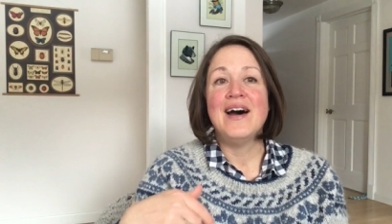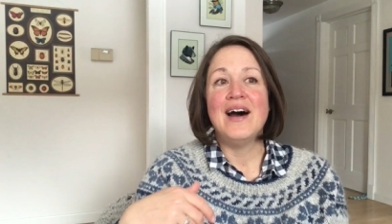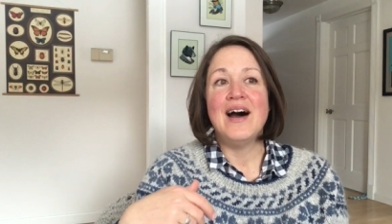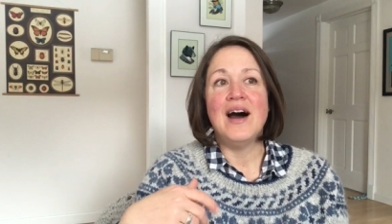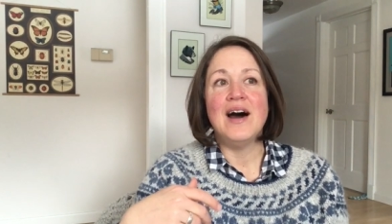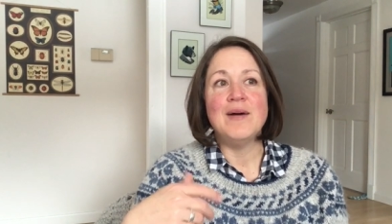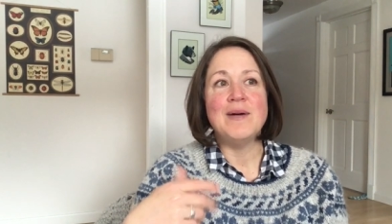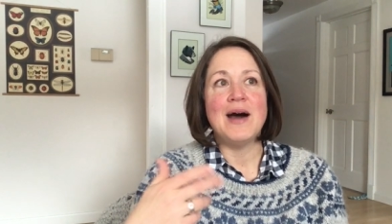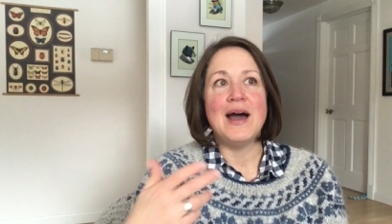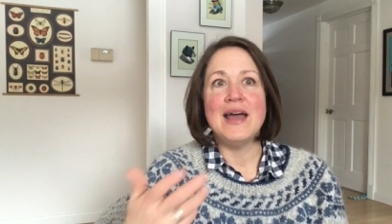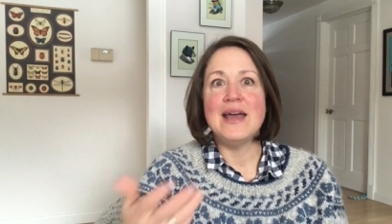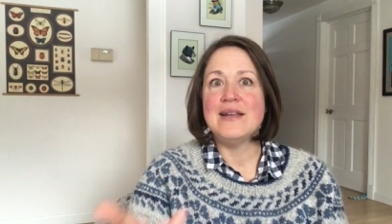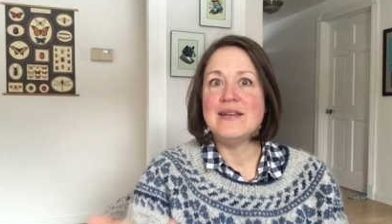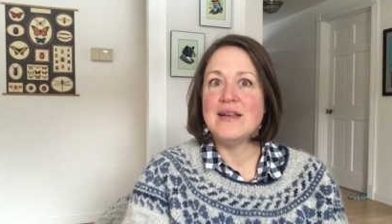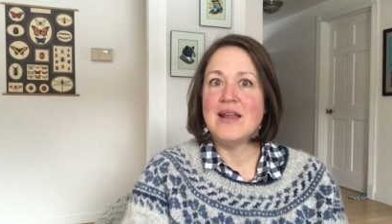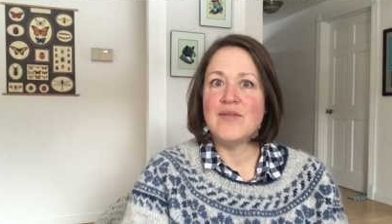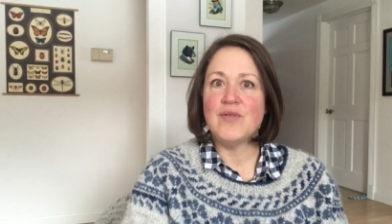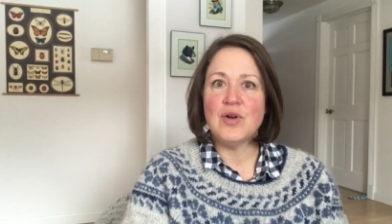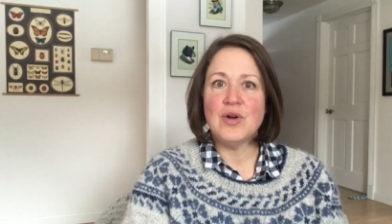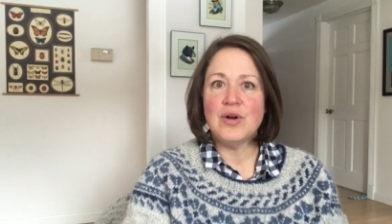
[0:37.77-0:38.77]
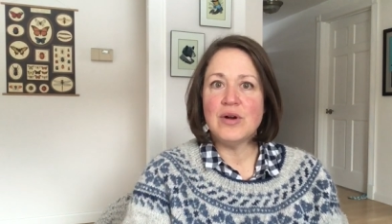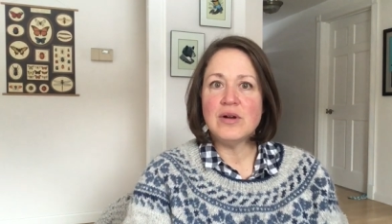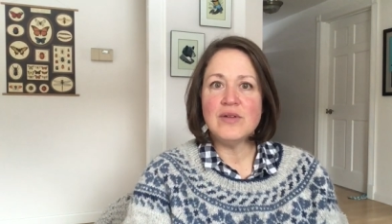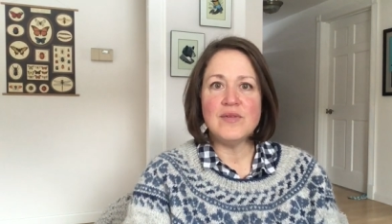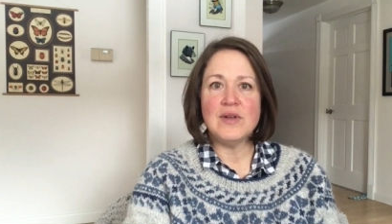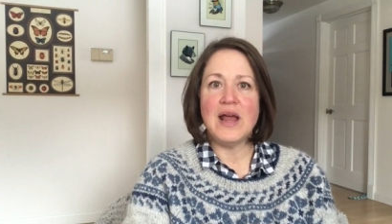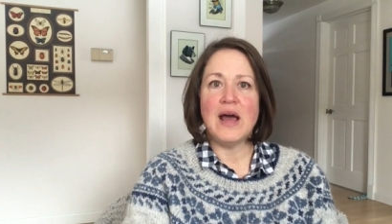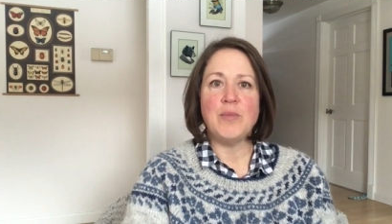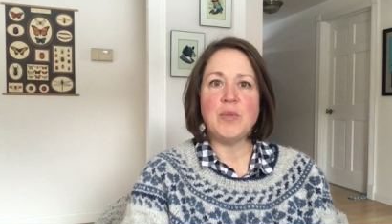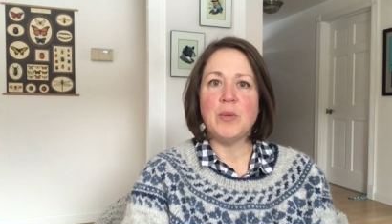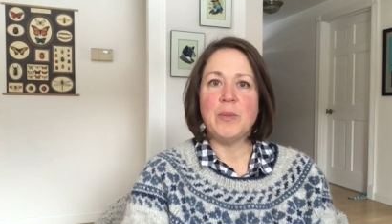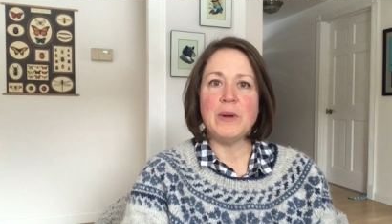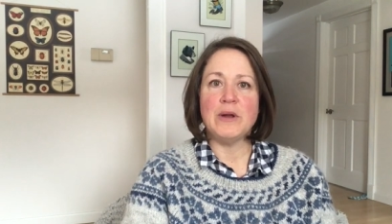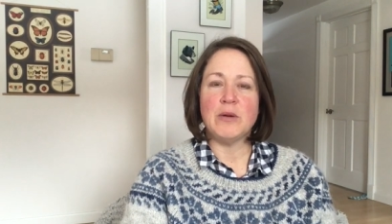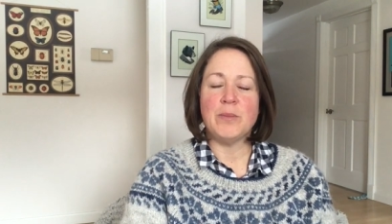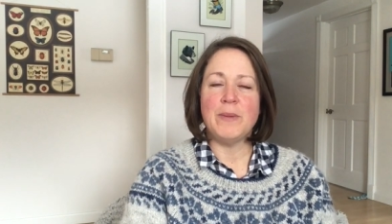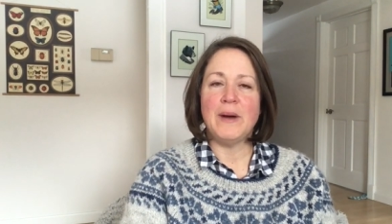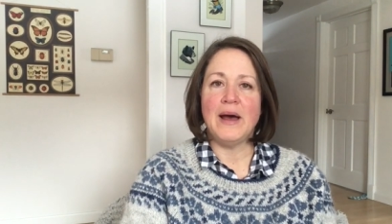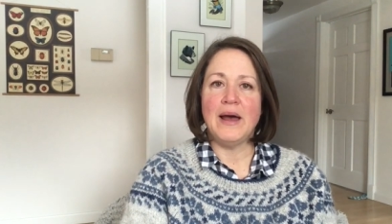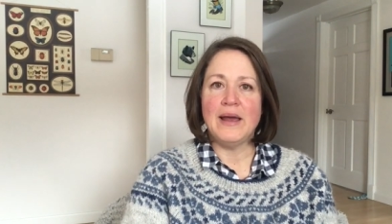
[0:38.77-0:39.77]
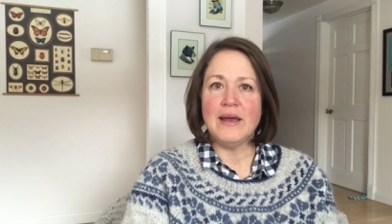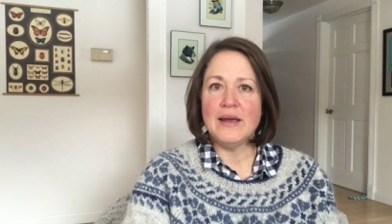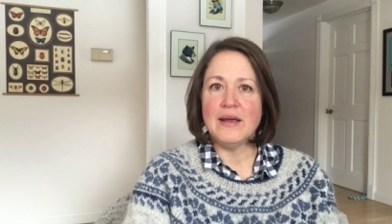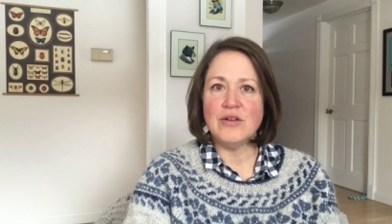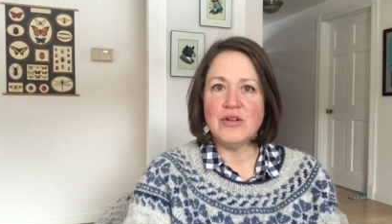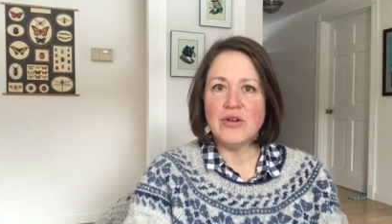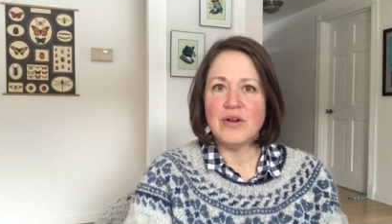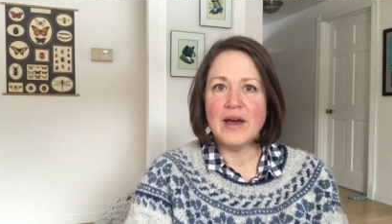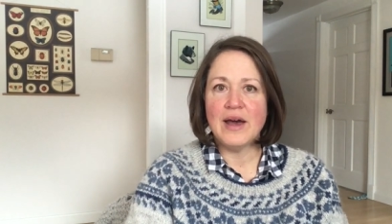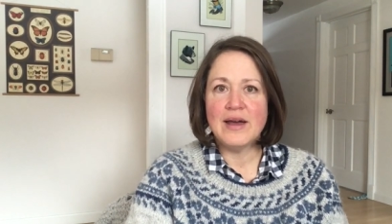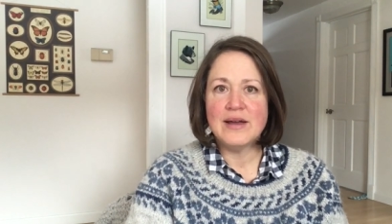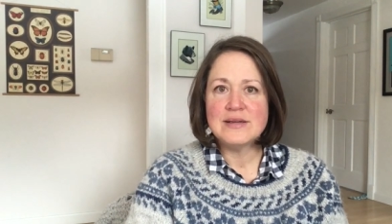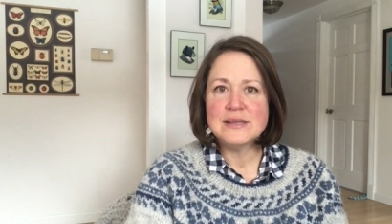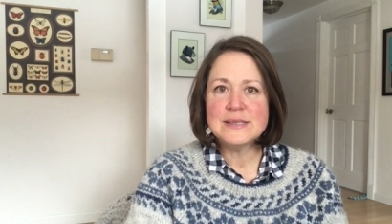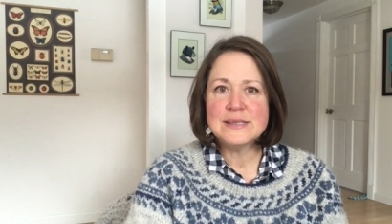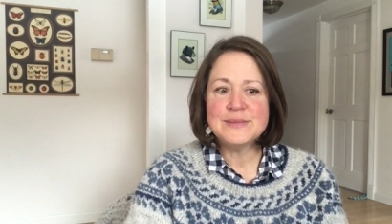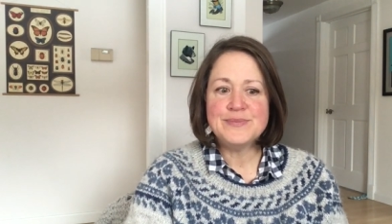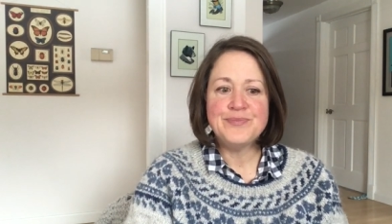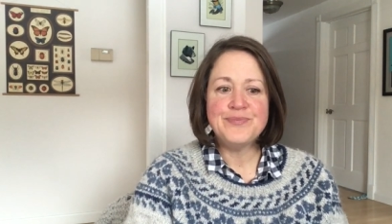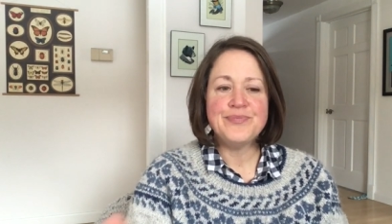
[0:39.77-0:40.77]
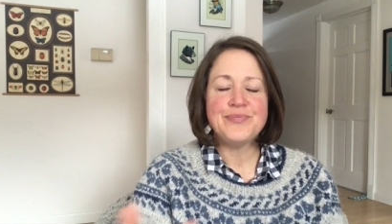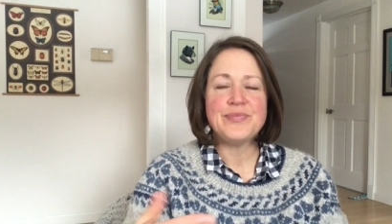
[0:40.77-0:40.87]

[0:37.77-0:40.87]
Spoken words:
I had never heard of an apple butter pie. Had you guys?